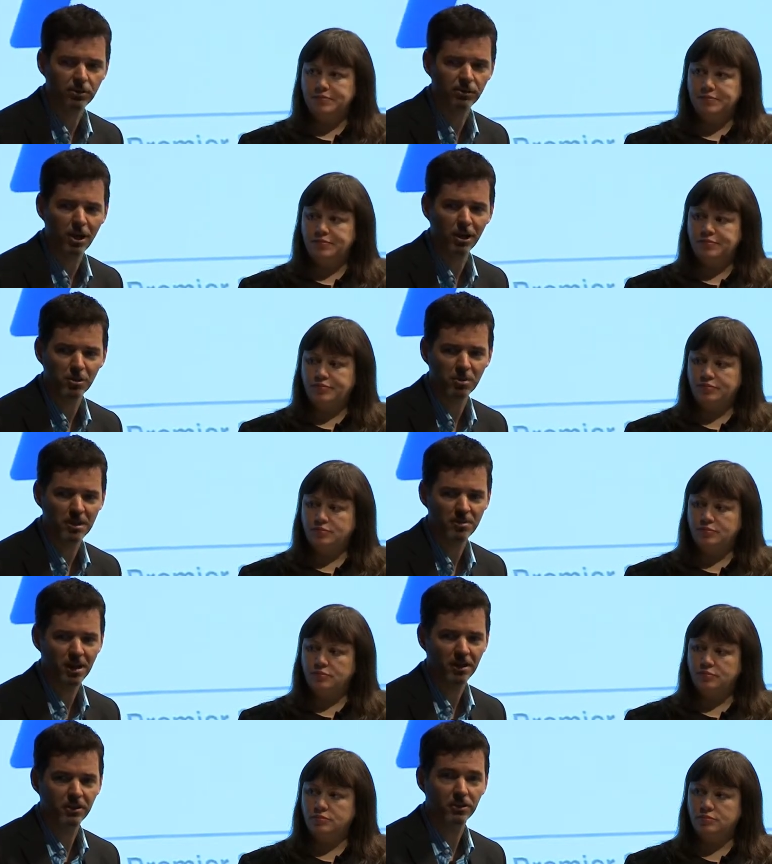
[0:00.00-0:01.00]
Speaker 1: who follow
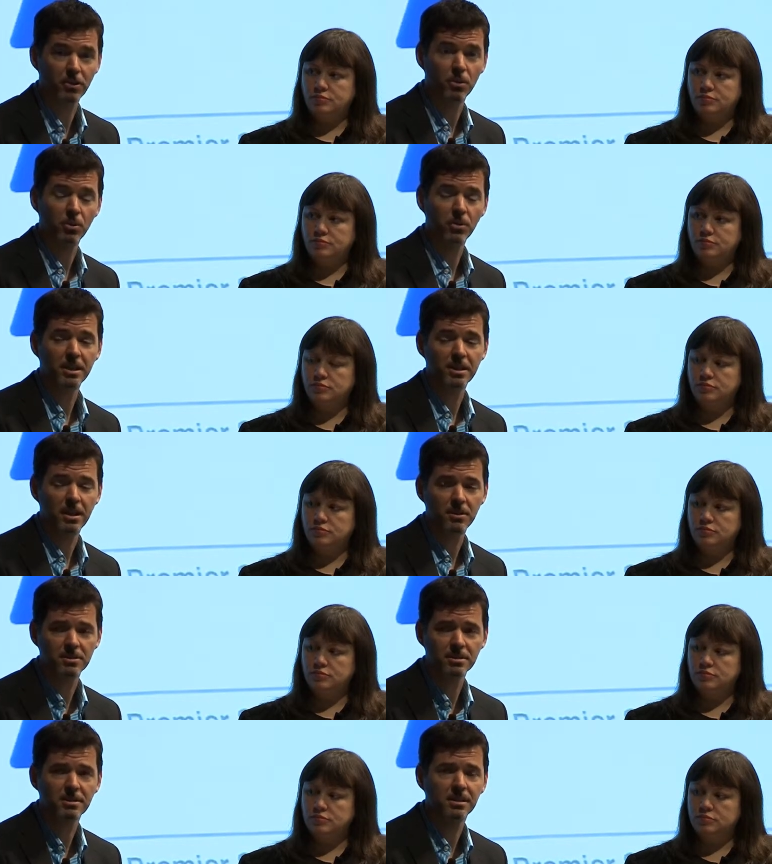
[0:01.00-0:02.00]
PayPal, you'll know we
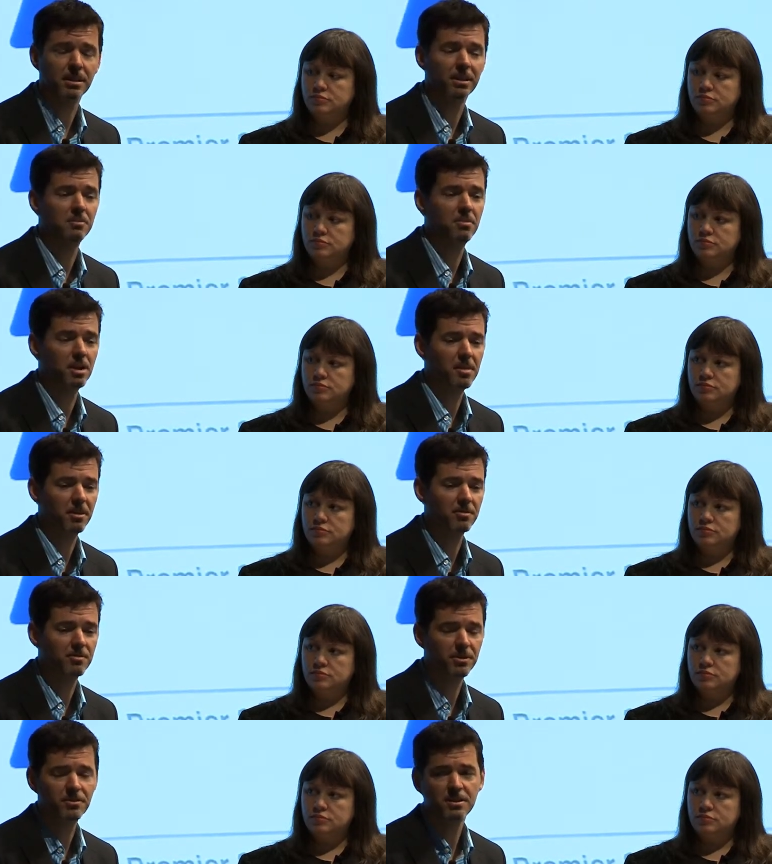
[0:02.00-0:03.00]
announced
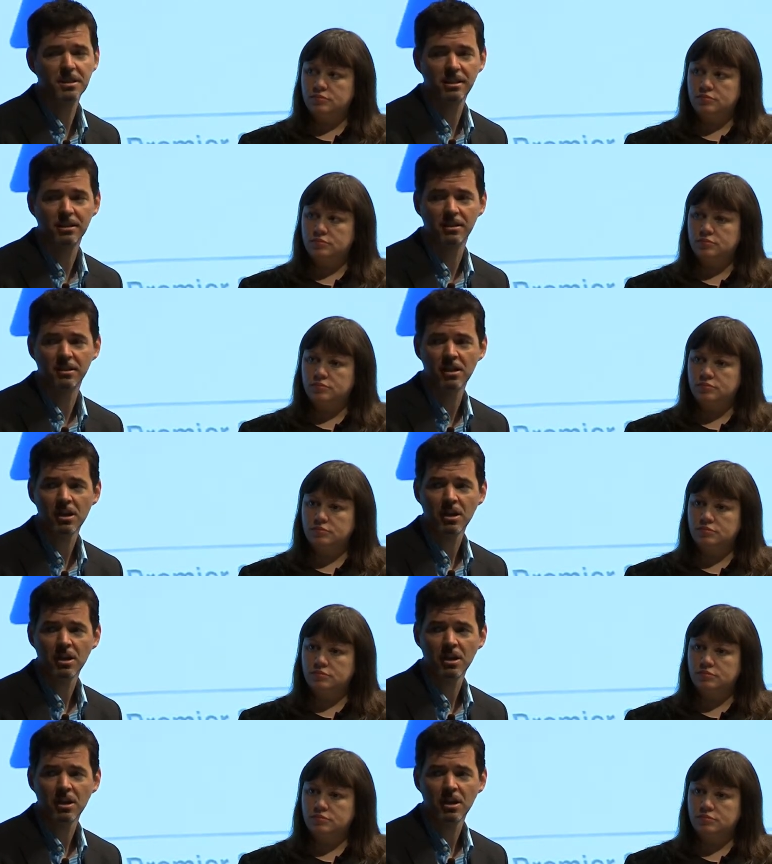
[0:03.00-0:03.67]
about 15